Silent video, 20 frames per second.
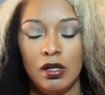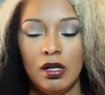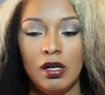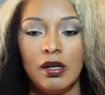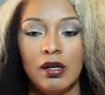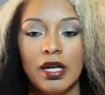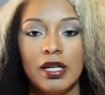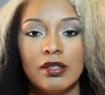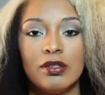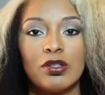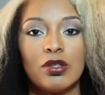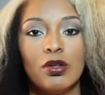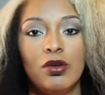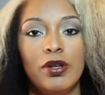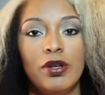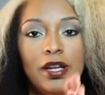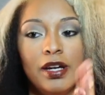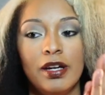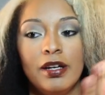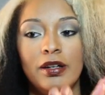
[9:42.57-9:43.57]
Alright,
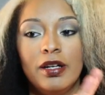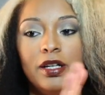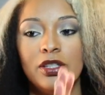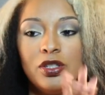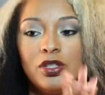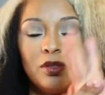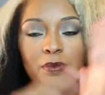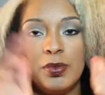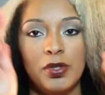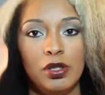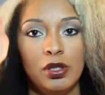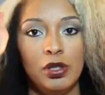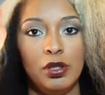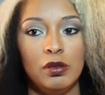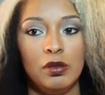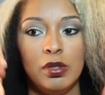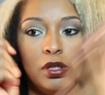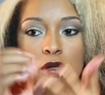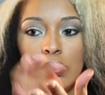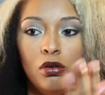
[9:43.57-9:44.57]
so now I just put a
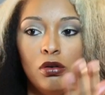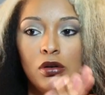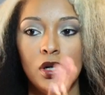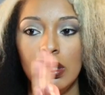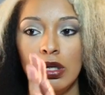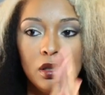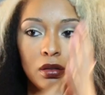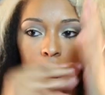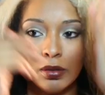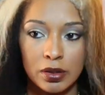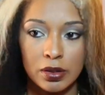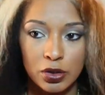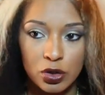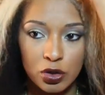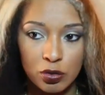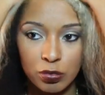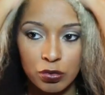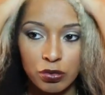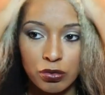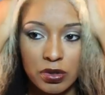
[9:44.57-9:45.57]
little bit of oil and
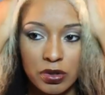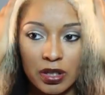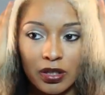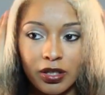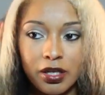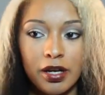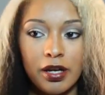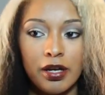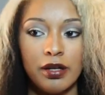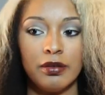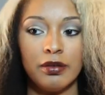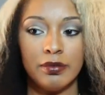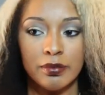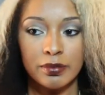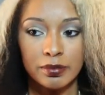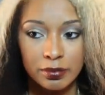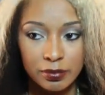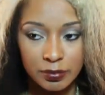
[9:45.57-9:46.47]
smooth it down.